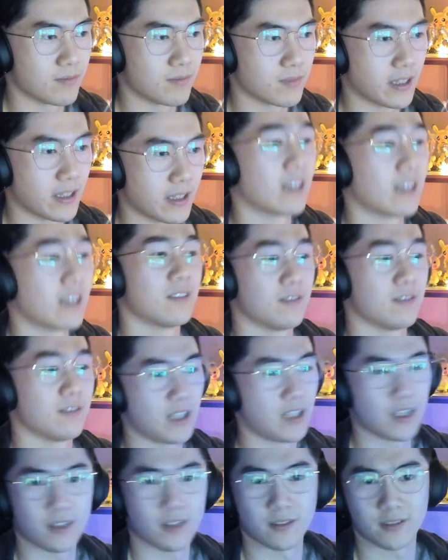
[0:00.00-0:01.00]
like,
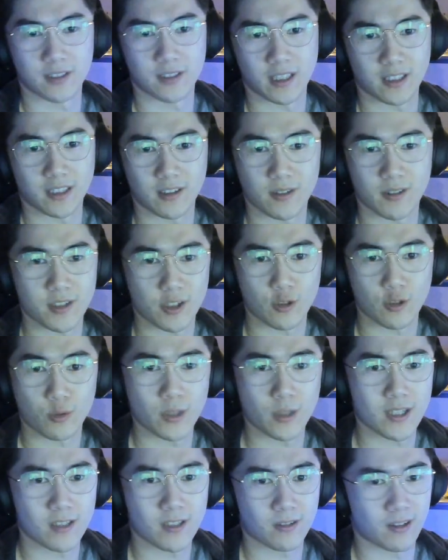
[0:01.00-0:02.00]
you know, like there's a
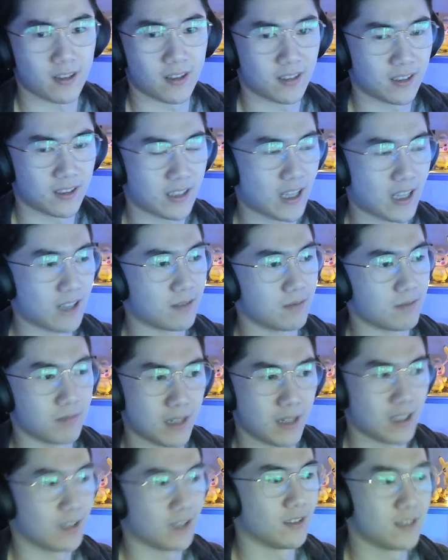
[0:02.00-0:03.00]
twist or anything that made
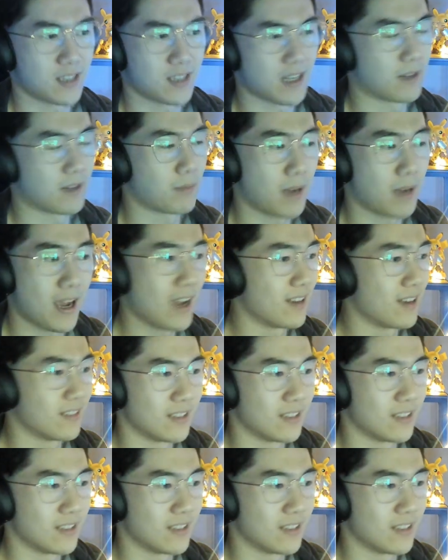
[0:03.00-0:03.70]
it sound bad.